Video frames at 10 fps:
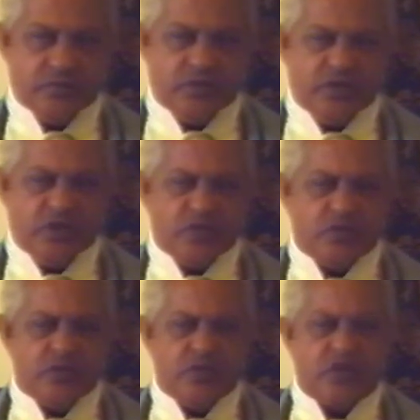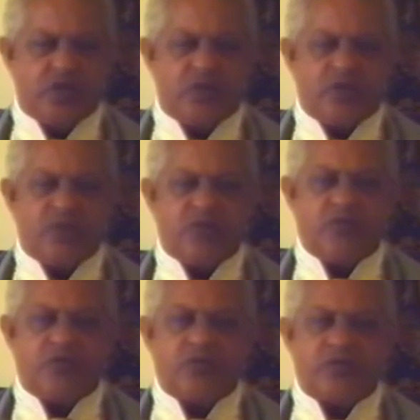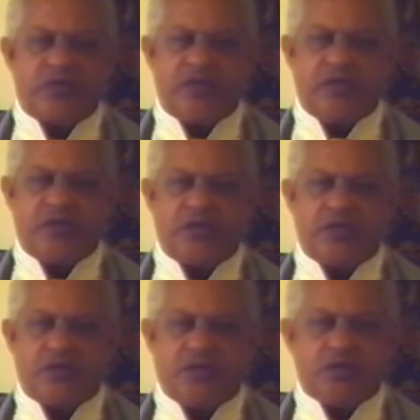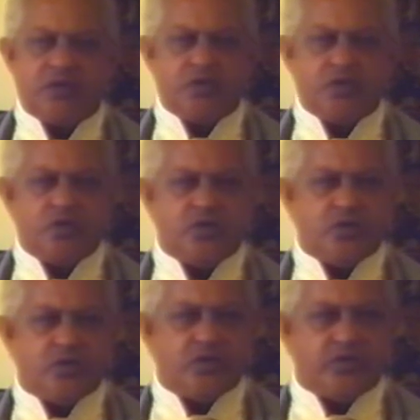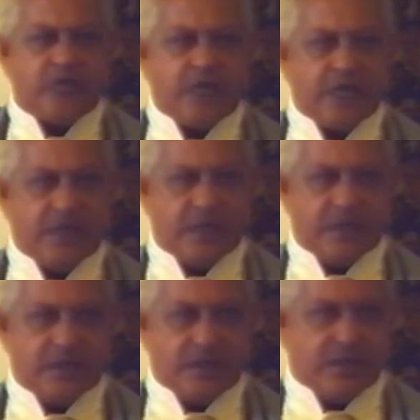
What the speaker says: We do not wait for signs. Do or die.